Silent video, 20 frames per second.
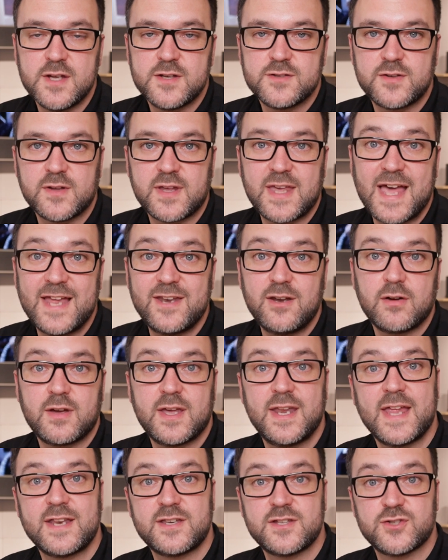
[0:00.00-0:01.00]
So you cannot
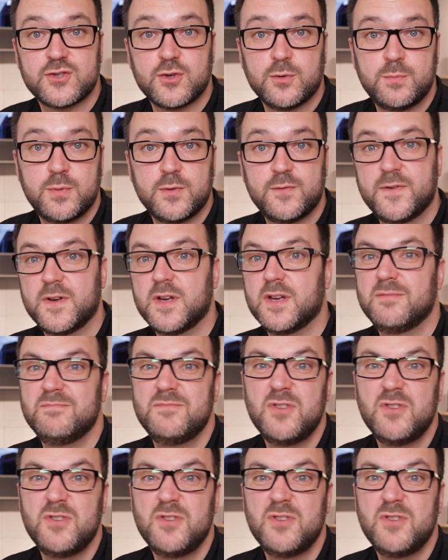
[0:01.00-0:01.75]
connect a subwoofer,